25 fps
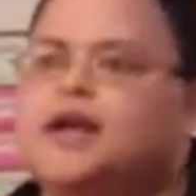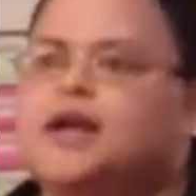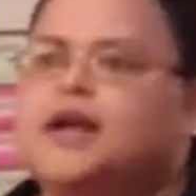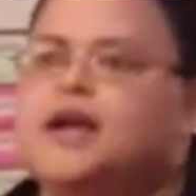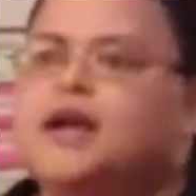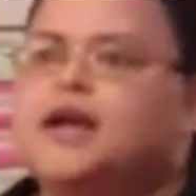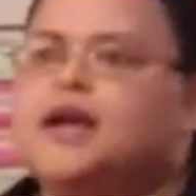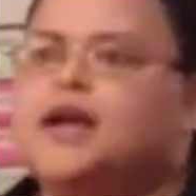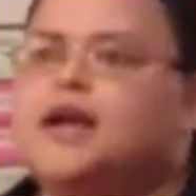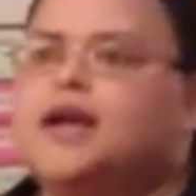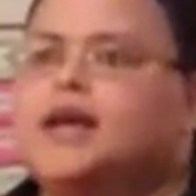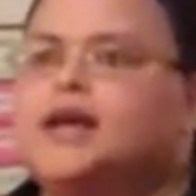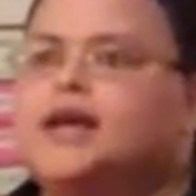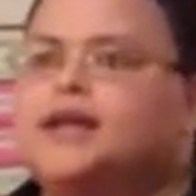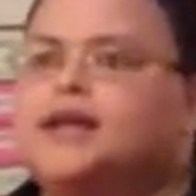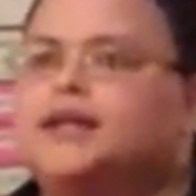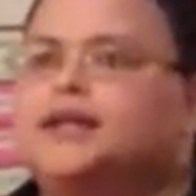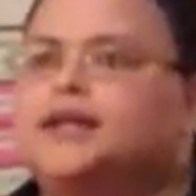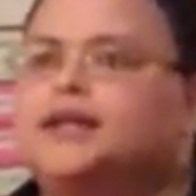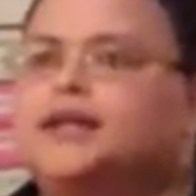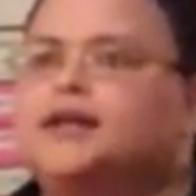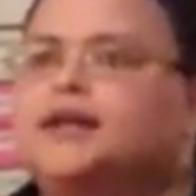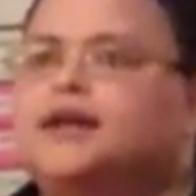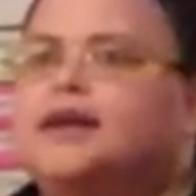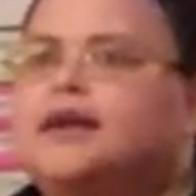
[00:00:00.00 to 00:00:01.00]

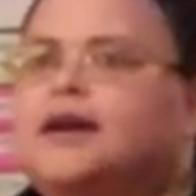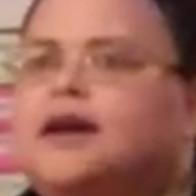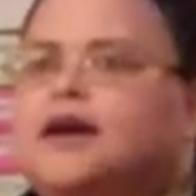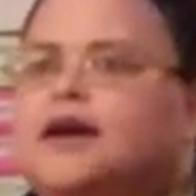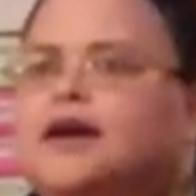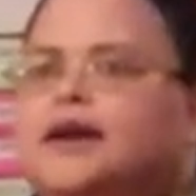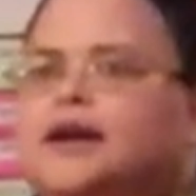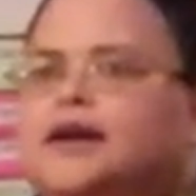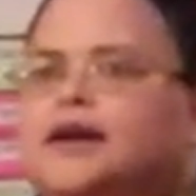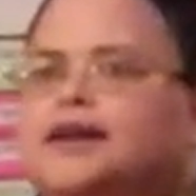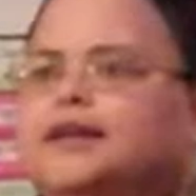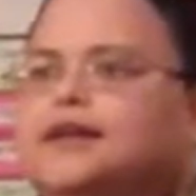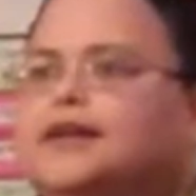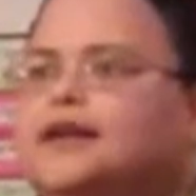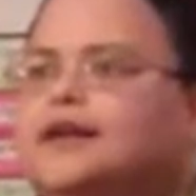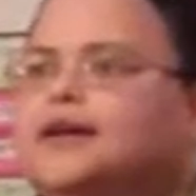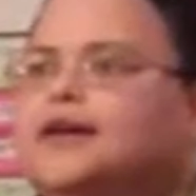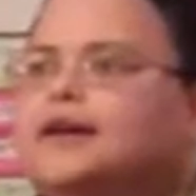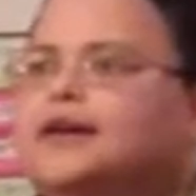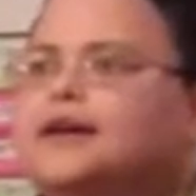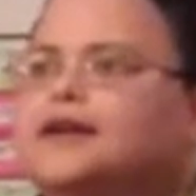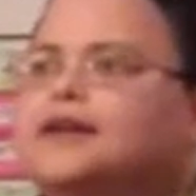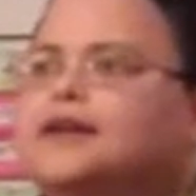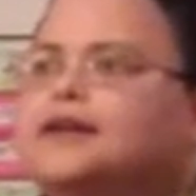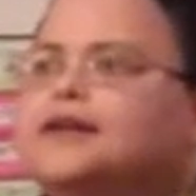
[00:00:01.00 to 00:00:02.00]
and
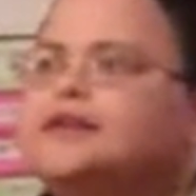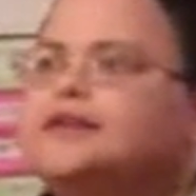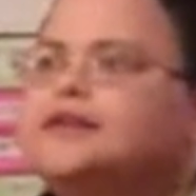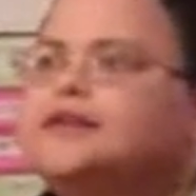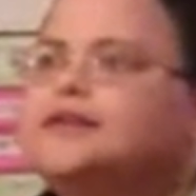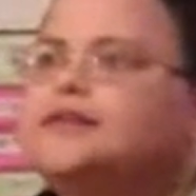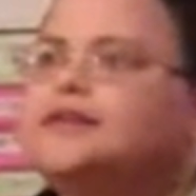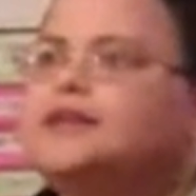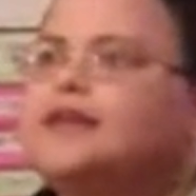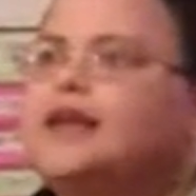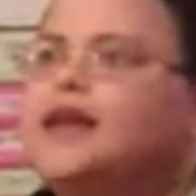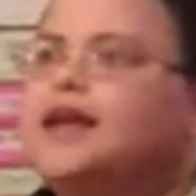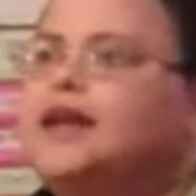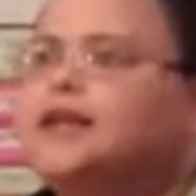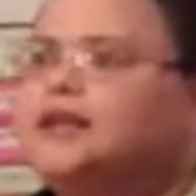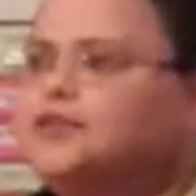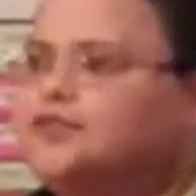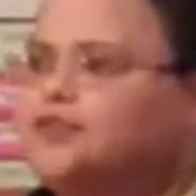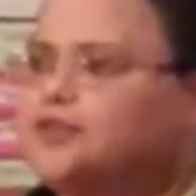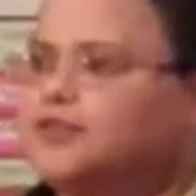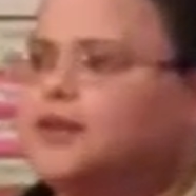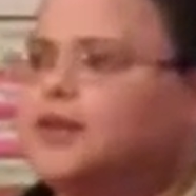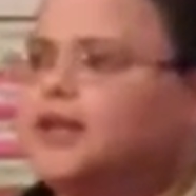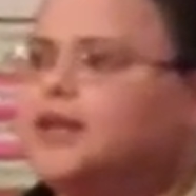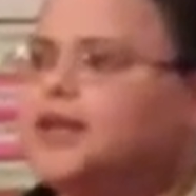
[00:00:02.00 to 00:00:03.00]
I had a
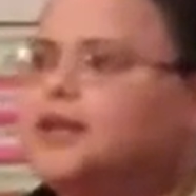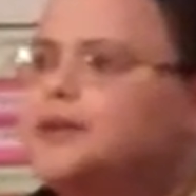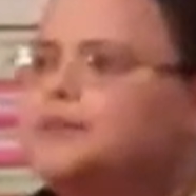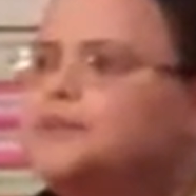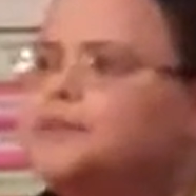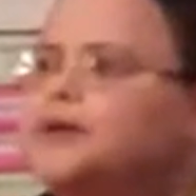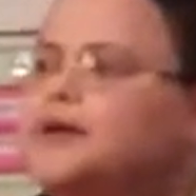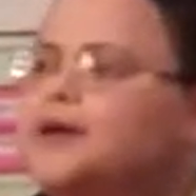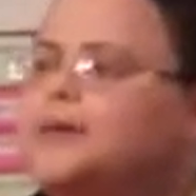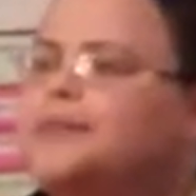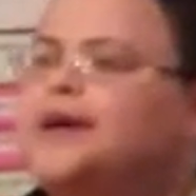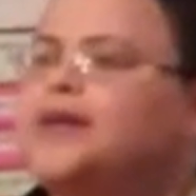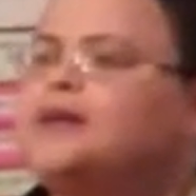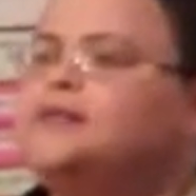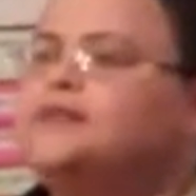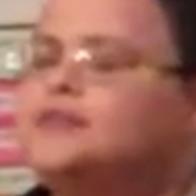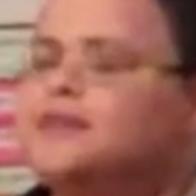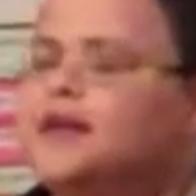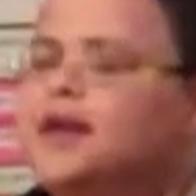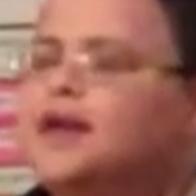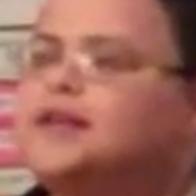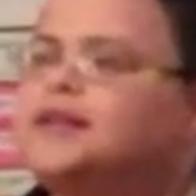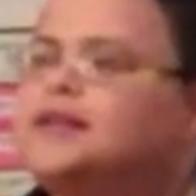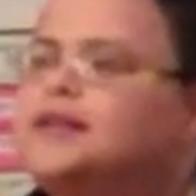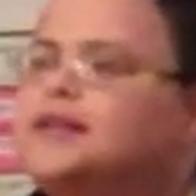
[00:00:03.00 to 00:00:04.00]
dream about
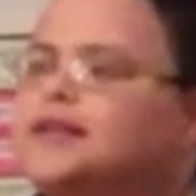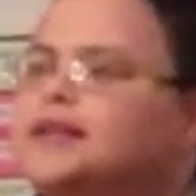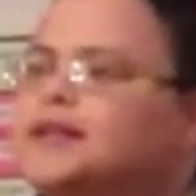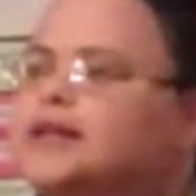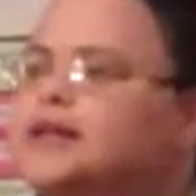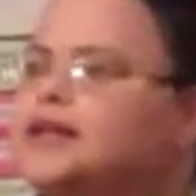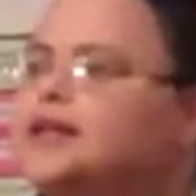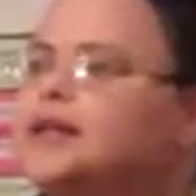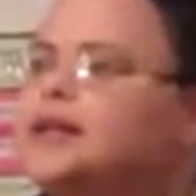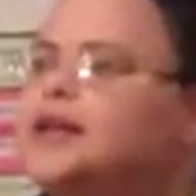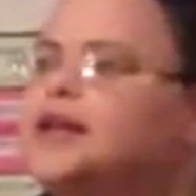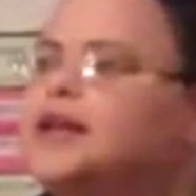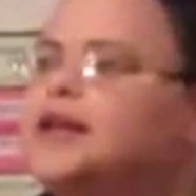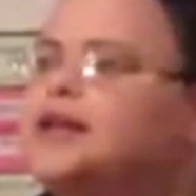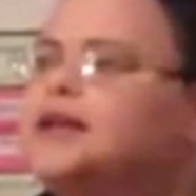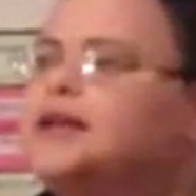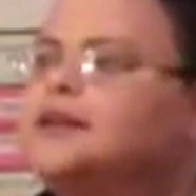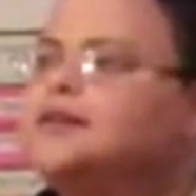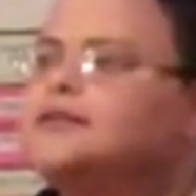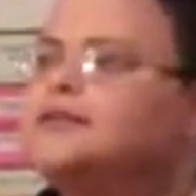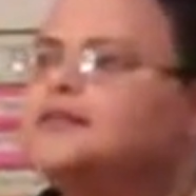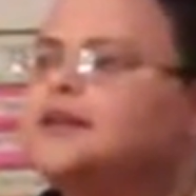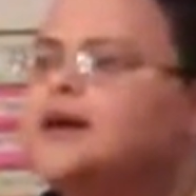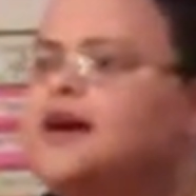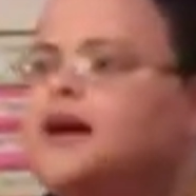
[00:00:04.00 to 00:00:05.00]
Jonathan, and
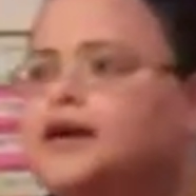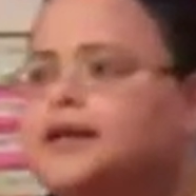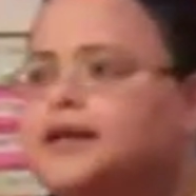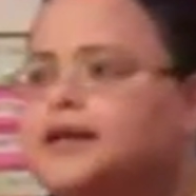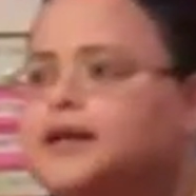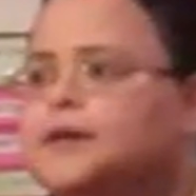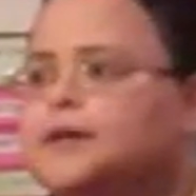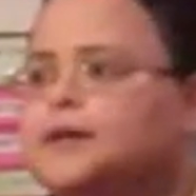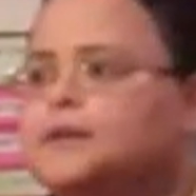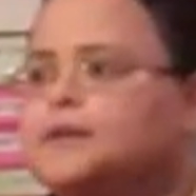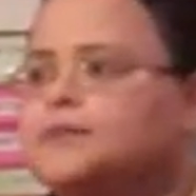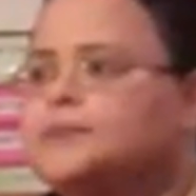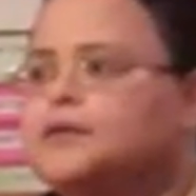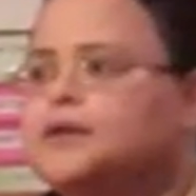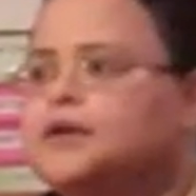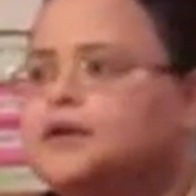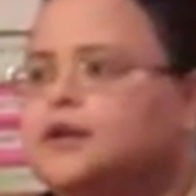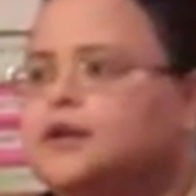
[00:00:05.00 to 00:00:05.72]
I saw him,